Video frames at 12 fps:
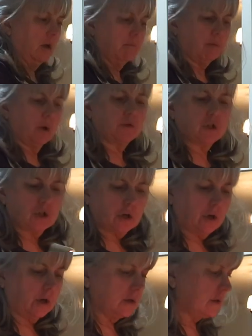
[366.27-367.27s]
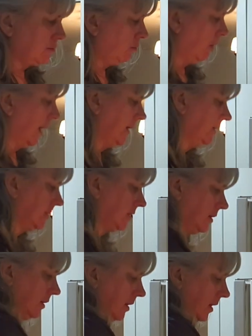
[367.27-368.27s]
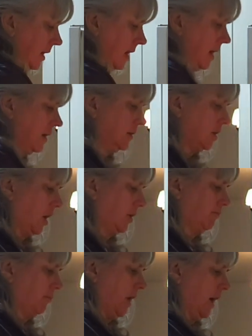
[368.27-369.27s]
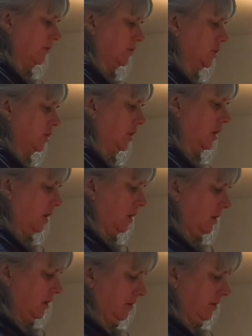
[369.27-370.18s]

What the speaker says: both sugars, white and dark brown sugar.